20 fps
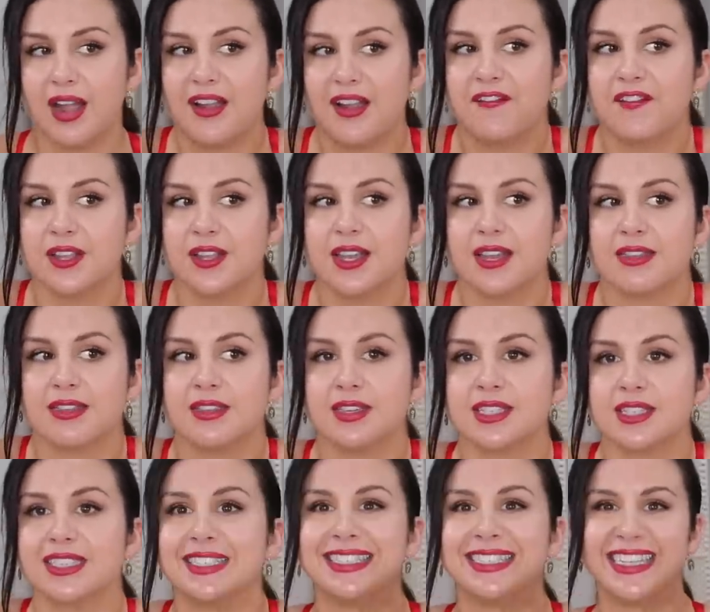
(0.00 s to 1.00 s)
I feel like
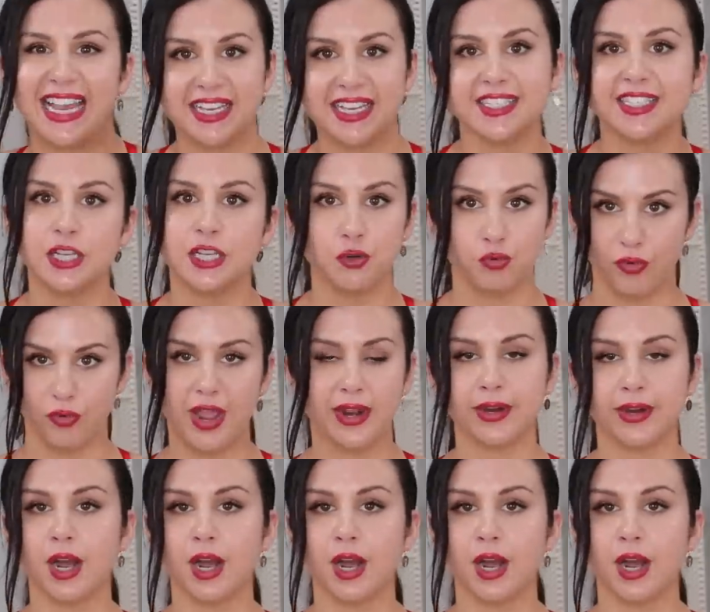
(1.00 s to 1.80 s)
this zesty red